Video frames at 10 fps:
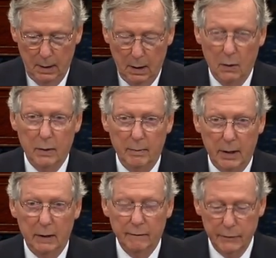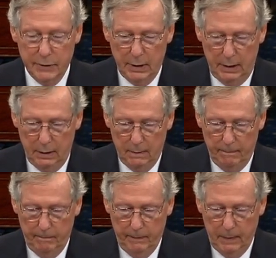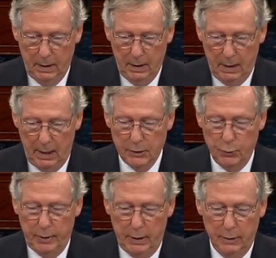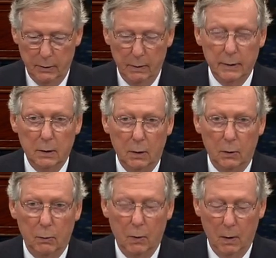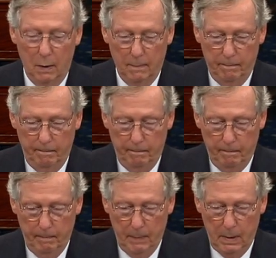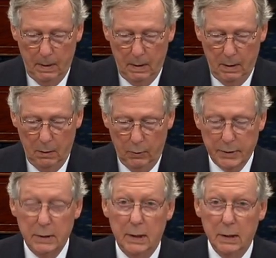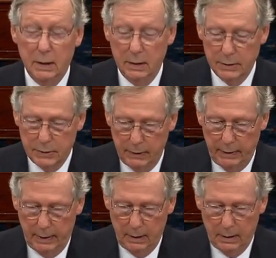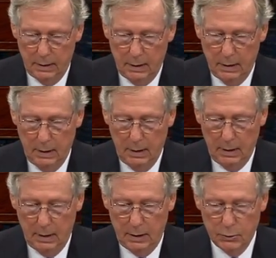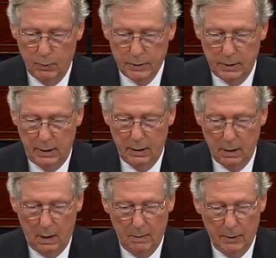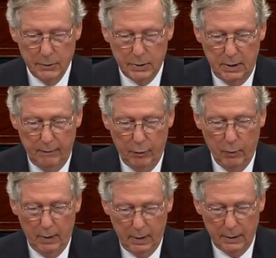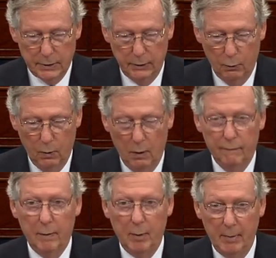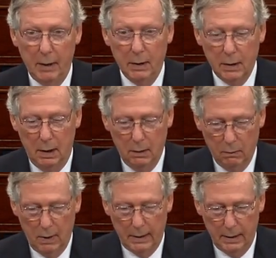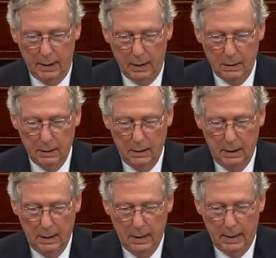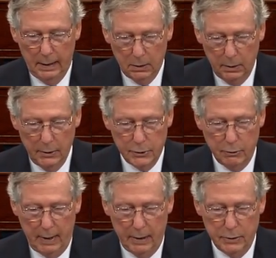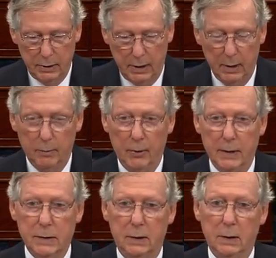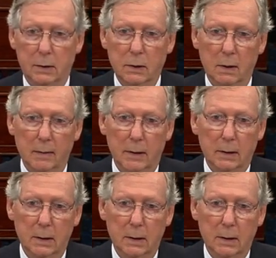on a meaningful scale, as we did during the Cold War. What's needed in Syria is what's needed almost everywhere else in the world from America right now, a clear strategy and a president determined